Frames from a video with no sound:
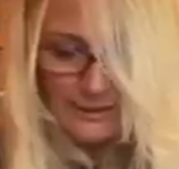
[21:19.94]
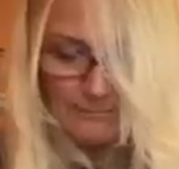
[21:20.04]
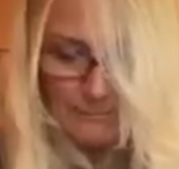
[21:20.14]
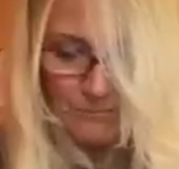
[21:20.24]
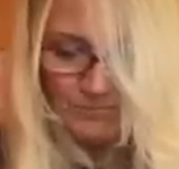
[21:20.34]
me
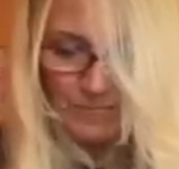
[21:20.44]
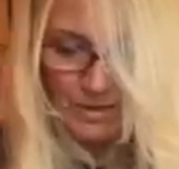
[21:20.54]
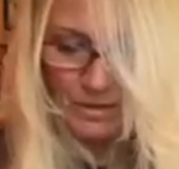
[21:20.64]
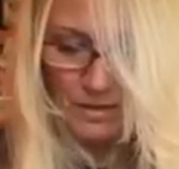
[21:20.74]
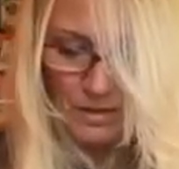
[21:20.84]
in a
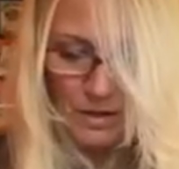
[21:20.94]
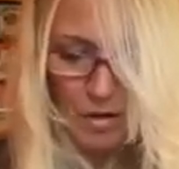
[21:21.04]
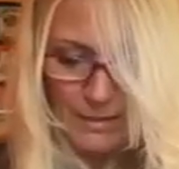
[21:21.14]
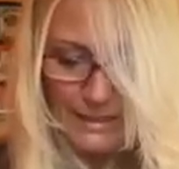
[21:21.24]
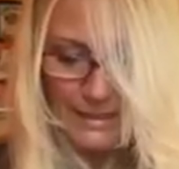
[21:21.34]
Z-Pack and
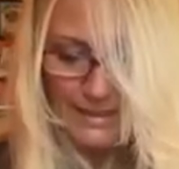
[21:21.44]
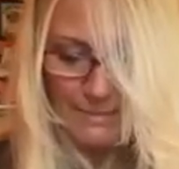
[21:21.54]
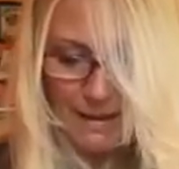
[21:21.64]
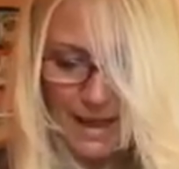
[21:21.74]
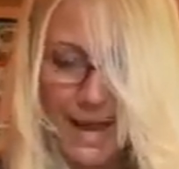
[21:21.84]
I was
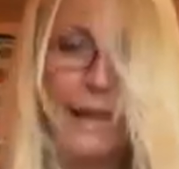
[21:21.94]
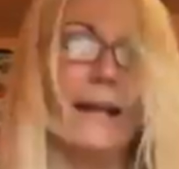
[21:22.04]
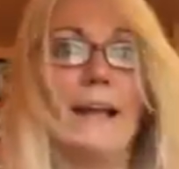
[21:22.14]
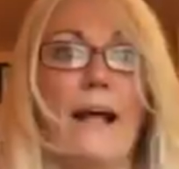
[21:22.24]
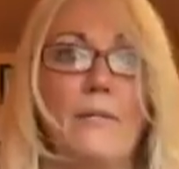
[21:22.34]

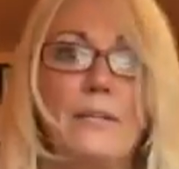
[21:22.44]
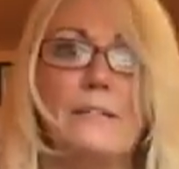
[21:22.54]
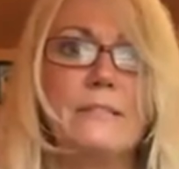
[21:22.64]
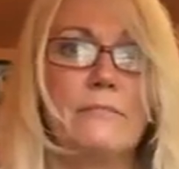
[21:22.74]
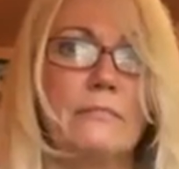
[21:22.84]

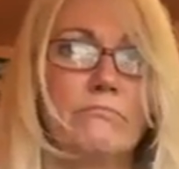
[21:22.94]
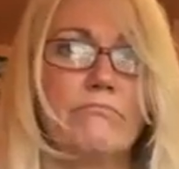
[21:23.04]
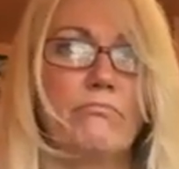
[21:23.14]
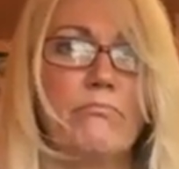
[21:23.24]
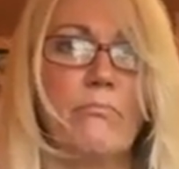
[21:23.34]

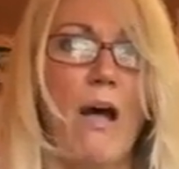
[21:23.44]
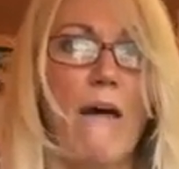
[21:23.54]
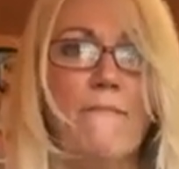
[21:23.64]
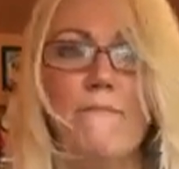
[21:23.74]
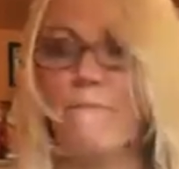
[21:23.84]
fine for
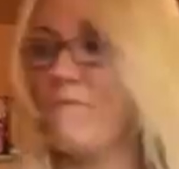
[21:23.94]
surgery.